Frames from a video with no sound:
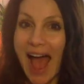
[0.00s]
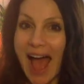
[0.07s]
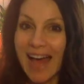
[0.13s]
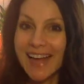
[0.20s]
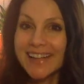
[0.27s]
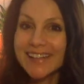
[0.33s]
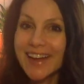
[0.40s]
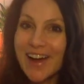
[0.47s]

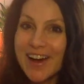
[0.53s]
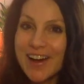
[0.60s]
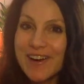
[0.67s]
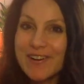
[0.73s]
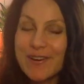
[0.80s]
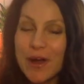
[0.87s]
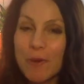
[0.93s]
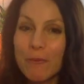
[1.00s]

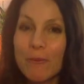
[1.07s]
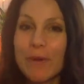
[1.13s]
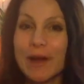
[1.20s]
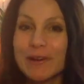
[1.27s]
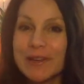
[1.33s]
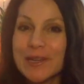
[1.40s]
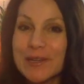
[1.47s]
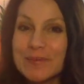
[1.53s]
Hello,
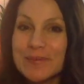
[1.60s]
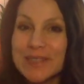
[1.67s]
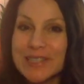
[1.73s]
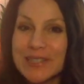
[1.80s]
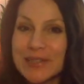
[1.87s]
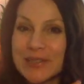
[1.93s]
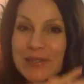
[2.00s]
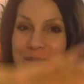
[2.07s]
welcome
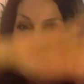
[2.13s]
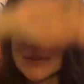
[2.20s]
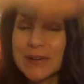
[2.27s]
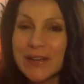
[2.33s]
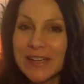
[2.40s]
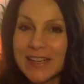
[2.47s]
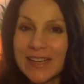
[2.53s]
to